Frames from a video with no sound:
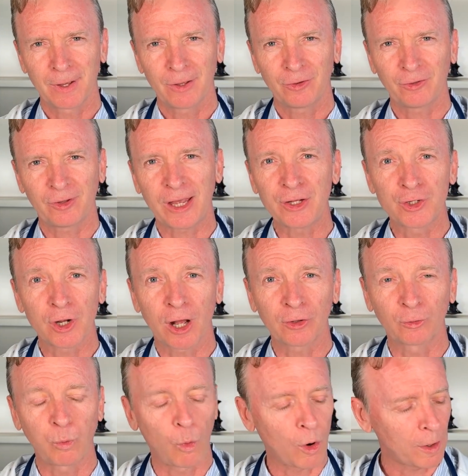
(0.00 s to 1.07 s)
St.
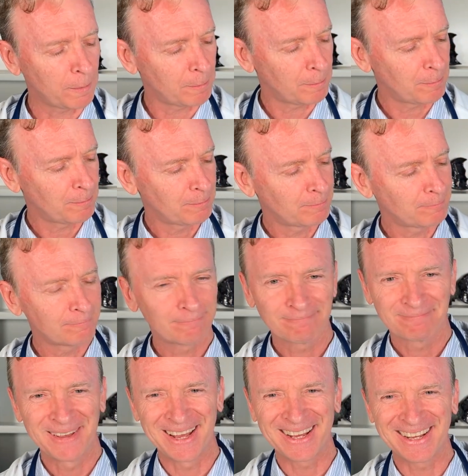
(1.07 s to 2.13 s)
John's wort,
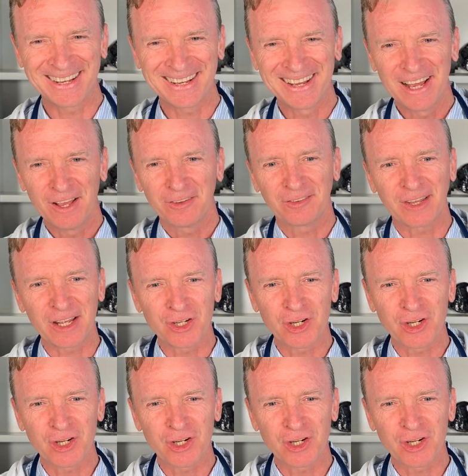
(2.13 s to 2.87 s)
St.